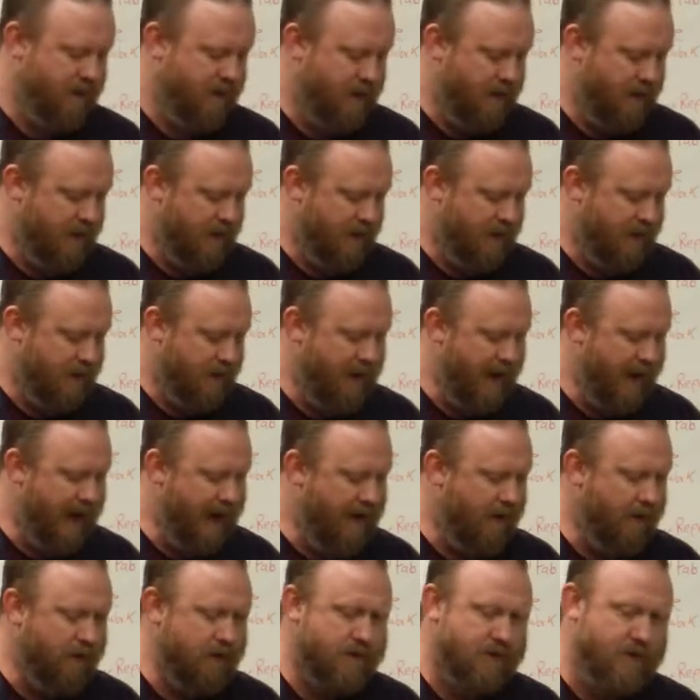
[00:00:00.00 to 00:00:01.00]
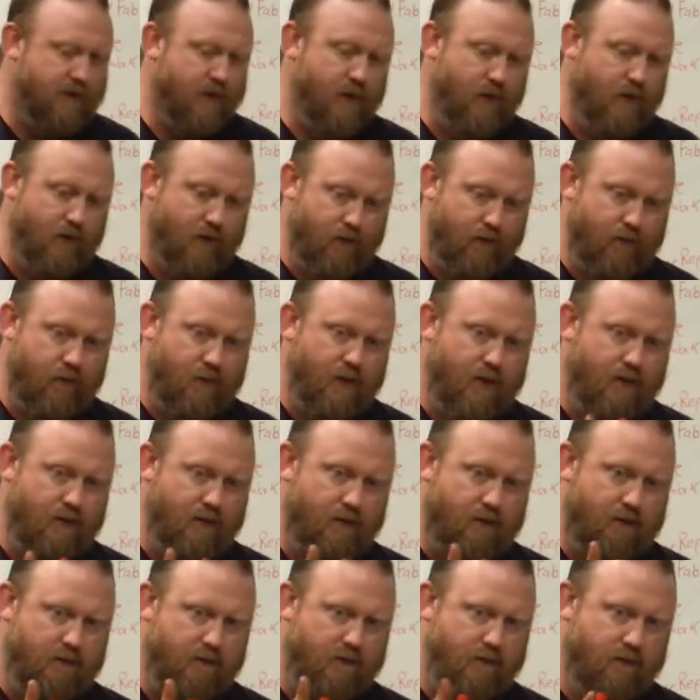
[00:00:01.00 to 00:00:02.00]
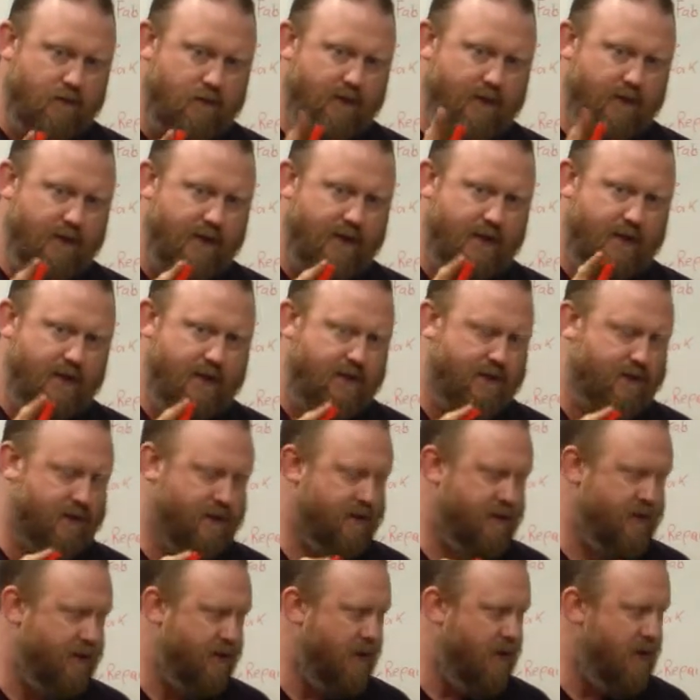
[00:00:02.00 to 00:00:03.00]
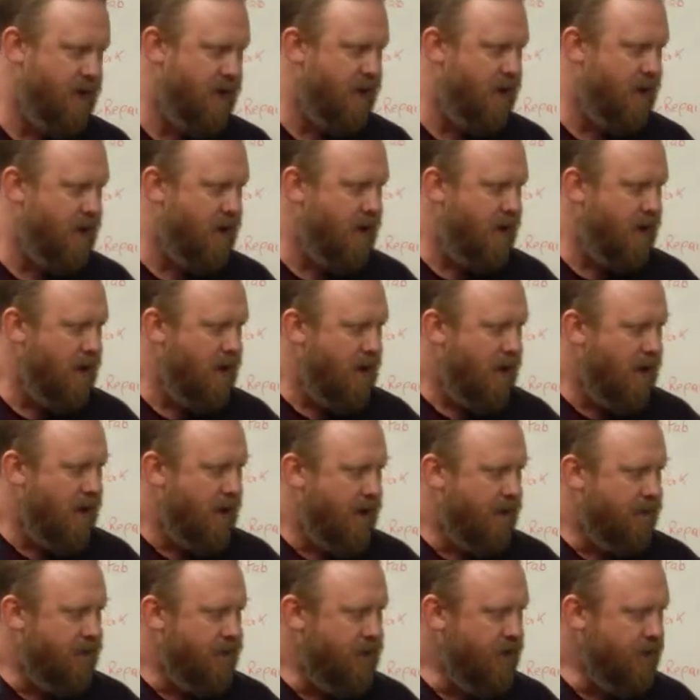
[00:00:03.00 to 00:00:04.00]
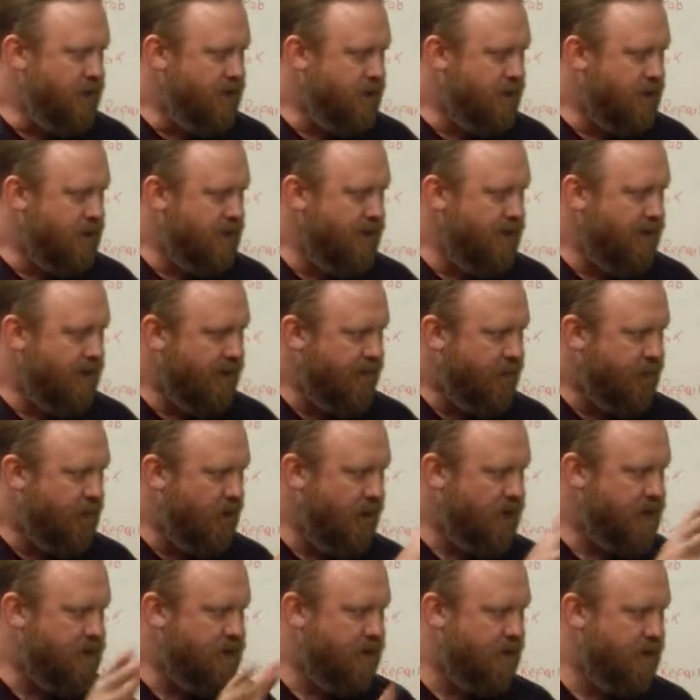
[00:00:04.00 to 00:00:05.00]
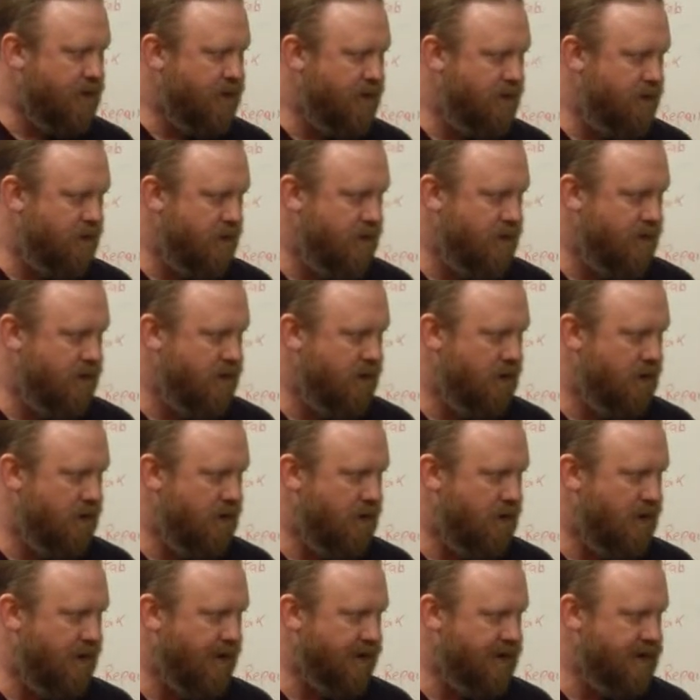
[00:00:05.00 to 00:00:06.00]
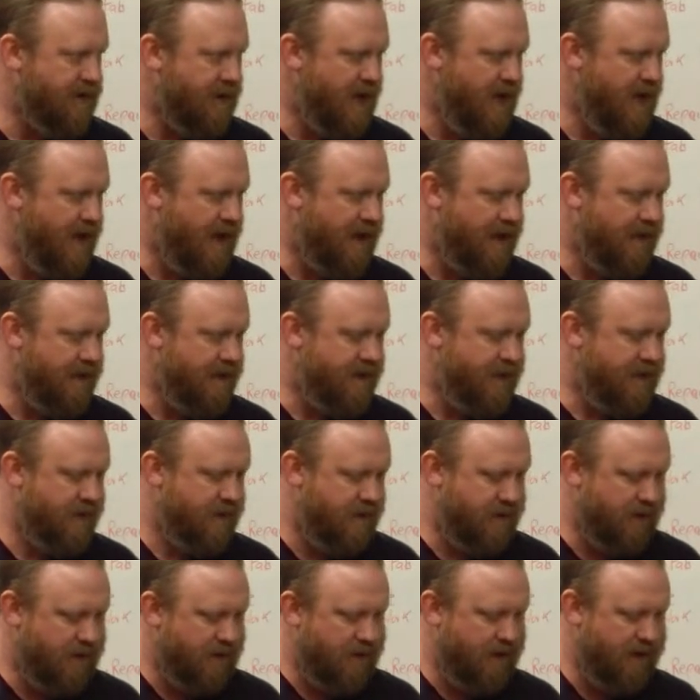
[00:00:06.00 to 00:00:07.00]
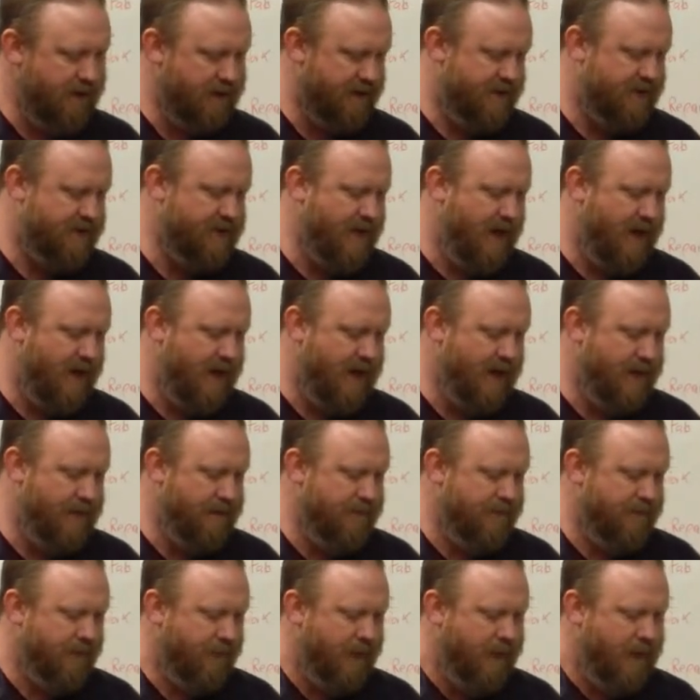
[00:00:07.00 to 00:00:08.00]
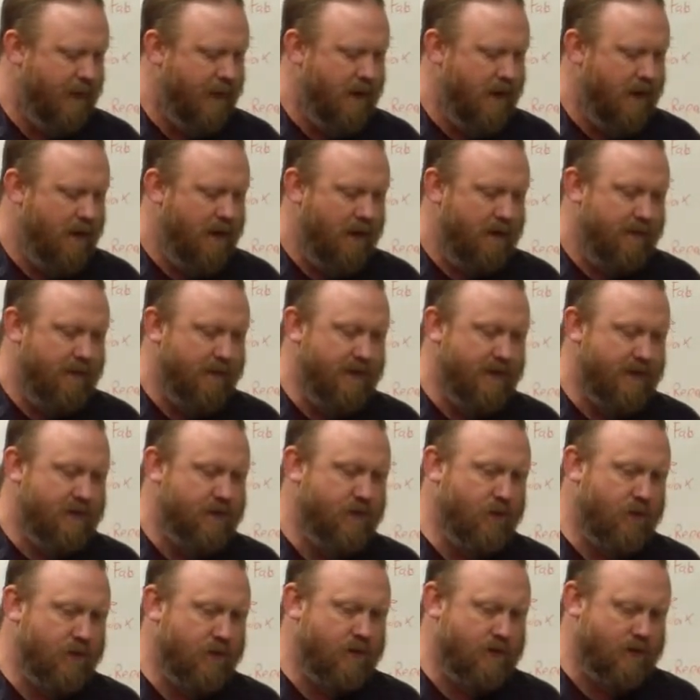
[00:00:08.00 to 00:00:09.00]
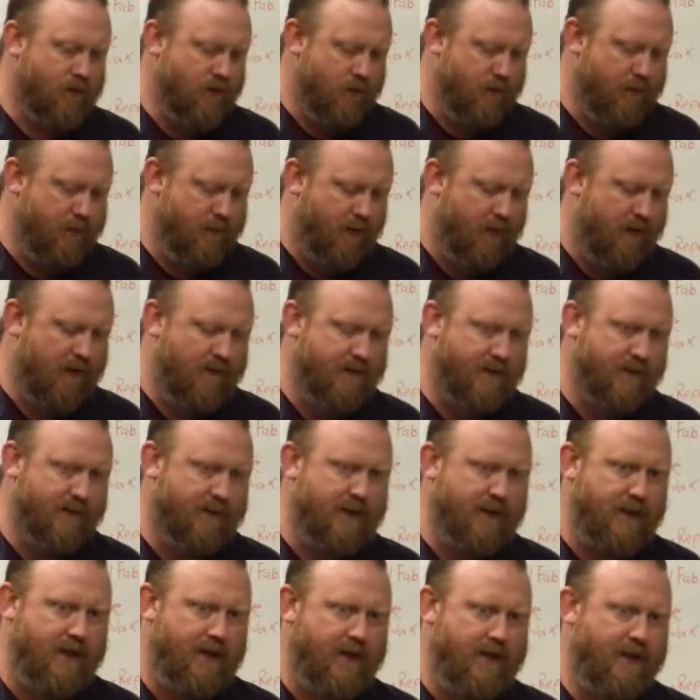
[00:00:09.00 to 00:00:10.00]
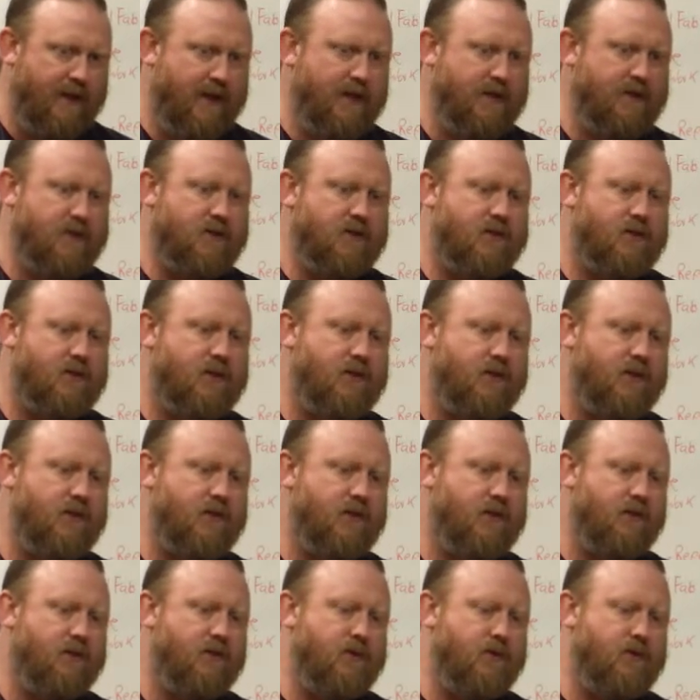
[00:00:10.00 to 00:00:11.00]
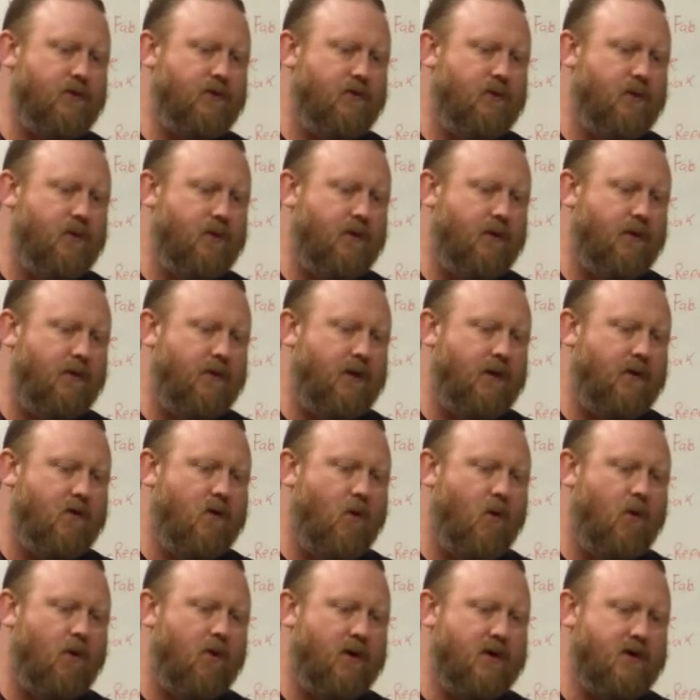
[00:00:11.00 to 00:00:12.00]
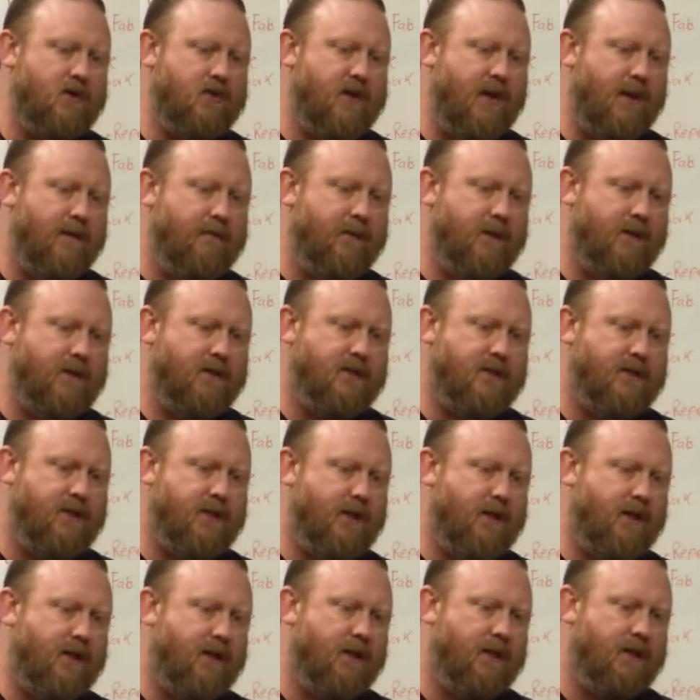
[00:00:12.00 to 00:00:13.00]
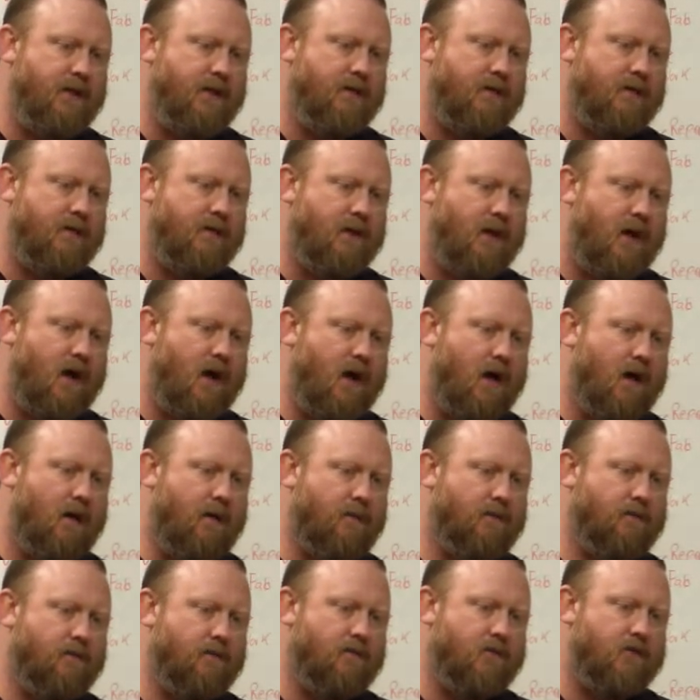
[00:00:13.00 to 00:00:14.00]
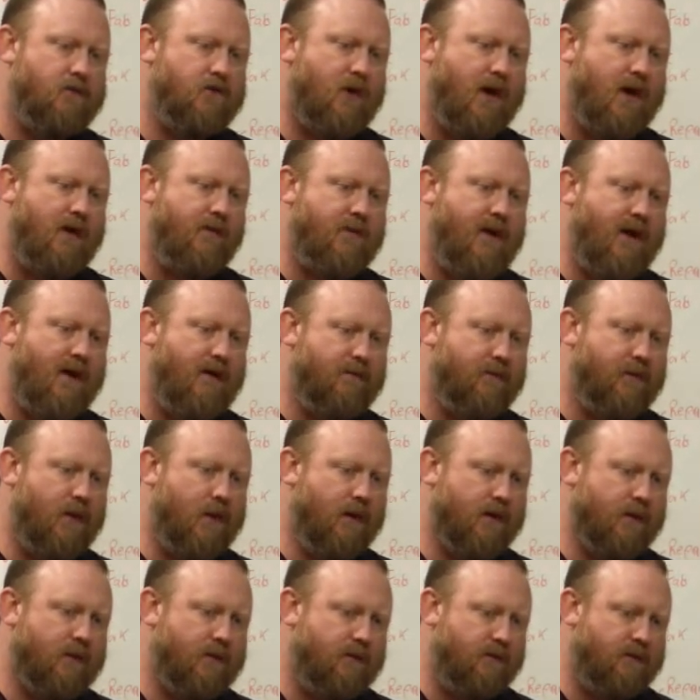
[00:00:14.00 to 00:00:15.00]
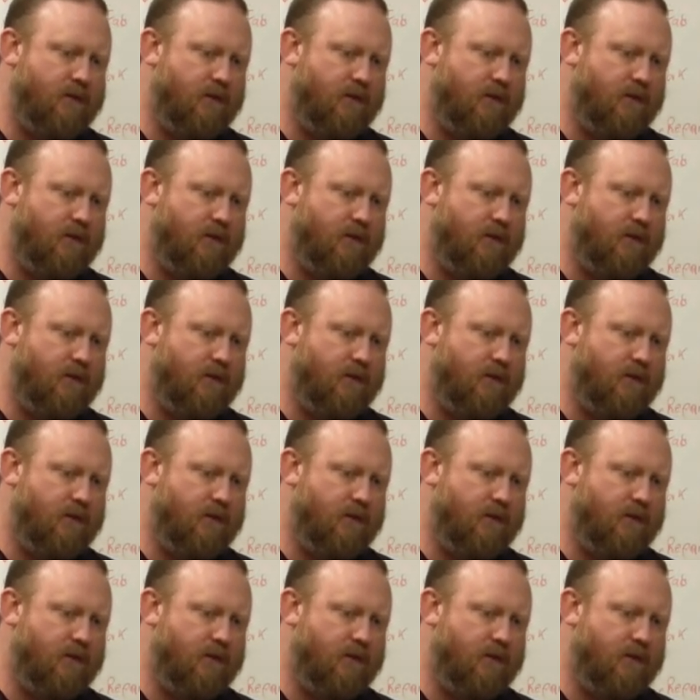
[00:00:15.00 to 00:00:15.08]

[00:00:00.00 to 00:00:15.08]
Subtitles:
the out tube, this, if you turn the compressor on its end, or on its side, this will screw perfectly into the 1/4 inch NPT drain valve plug,